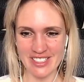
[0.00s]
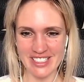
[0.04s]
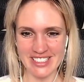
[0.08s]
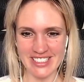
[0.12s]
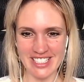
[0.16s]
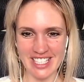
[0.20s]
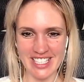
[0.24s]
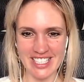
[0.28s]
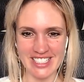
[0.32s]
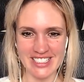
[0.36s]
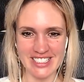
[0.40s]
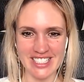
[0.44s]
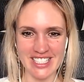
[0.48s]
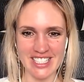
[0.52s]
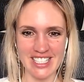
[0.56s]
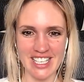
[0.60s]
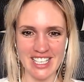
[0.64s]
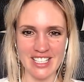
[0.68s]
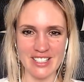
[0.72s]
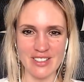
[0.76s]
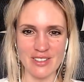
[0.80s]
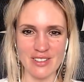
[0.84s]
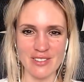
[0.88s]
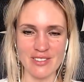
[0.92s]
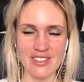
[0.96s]
sweet energy.
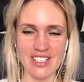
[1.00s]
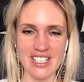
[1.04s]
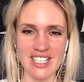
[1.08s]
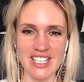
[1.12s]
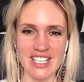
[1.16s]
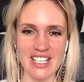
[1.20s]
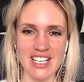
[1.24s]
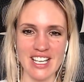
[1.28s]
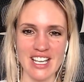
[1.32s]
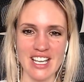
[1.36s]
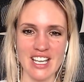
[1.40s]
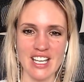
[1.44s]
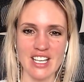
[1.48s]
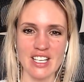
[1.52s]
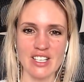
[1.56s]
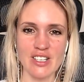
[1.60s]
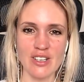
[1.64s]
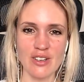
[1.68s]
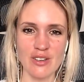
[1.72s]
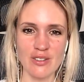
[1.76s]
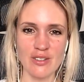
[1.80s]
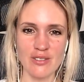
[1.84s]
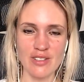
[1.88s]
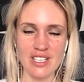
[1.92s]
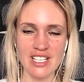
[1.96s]
Like you're really
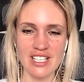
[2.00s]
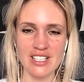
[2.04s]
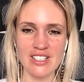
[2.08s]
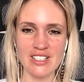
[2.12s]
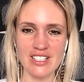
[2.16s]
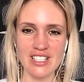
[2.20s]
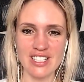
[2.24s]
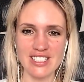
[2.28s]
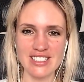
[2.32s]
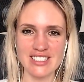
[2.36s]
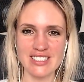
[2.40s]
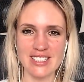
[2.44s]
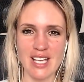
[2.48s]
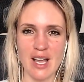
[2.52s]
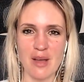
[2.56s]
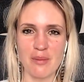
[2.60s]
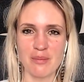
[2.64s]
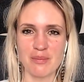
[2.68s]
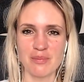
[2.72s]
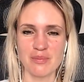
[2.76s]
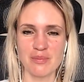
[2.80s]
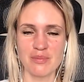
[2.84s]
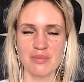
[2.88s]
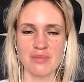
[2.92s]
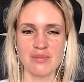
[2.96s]
good at
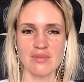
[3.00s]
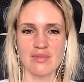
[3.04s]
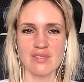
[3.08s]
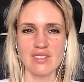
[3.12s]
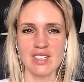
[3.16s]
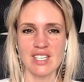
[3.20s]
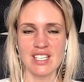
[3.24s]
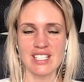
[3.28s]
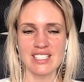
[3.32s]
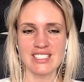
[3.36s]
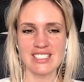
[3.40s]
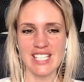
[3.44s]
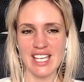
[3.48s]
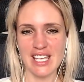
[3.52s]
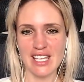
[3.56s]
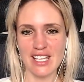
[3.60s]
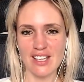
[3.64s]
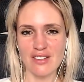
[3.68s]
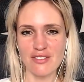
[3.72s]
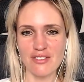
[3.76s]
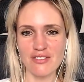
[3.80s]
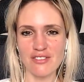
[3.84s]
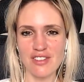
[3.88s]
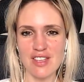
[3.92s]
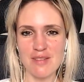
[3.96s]

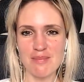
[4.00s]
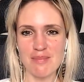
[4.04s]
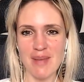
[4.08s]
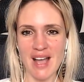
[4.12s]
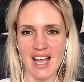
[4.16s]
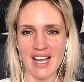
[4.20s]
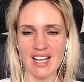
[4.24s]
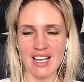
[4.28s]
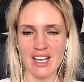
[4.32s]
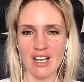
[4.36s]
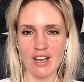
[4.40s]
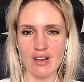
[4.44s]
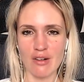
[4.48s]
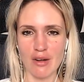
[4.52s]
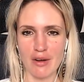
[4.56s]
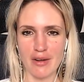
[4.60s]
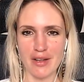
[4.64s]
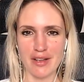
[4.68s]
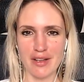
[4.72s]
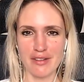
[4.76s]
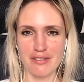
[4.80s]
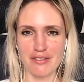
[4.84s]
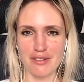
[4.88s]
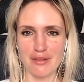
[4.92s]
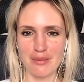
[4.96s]
taking feedback and
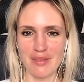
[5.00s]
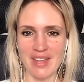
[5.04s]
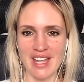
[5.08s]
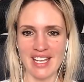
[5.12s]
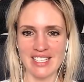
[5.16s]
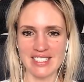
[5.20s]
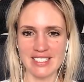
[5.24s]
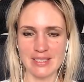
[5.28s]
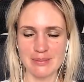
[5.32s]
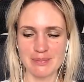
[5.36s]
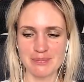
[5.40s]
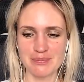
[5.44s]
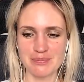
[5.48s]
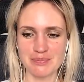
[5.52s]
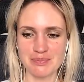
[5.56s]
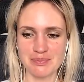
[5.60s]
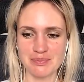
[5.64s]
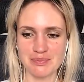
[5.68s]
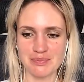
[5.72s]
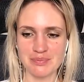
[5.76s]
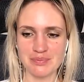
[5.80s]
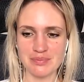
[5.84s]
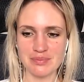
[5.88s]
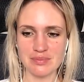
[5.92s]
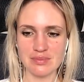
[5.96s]
growing from that,
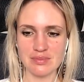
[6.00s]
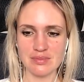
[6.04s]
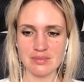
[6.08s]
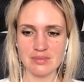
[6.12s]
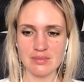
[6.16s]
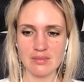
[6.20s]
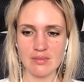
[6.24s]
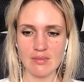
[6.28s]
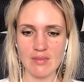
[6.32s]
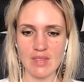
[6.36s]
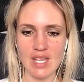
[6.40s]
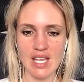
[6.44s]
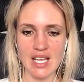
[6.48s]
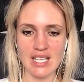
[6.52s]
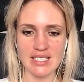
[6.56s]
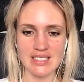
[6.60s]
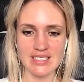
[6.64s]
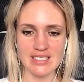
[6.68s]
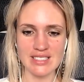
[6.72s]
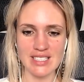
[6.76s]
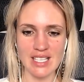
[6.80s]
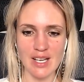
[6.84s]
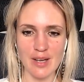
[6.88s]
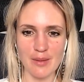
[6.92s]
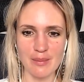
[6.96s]

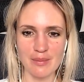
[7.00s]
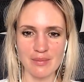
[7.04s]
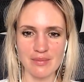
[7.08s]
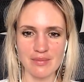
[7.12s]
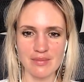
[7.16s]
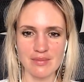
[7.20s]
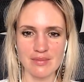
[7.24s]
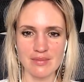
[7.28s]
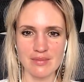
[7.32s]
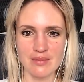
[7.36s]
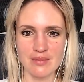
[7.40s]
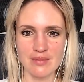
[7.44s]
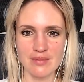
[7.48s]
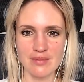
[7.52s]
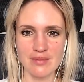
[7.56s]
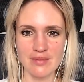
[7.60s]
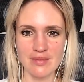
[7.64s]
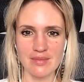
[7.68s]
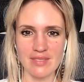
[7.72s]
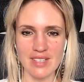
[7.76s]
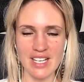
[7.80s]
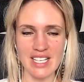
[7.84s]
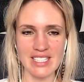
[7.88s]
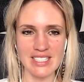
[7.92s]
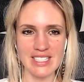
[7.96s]
and
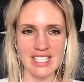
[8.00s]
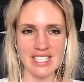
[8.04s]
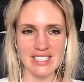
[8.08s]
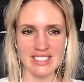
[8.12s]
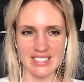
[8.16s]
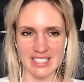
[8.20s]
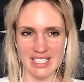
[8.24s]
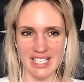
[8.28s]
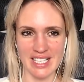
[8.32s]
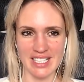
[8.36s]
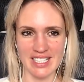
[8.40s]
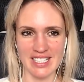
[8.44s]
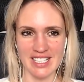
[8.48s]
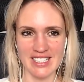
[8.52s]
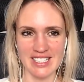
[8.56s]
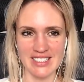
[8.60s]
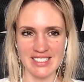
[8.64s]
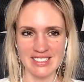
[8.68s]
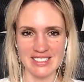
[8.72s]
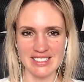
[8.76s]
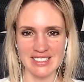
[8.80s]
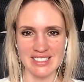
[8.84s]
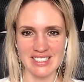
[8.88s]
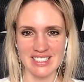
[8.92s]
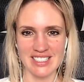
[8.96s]
listening
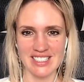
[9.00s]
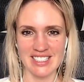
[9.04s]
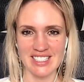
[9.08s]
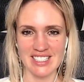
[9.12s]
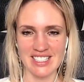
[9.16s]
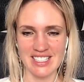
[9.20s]
and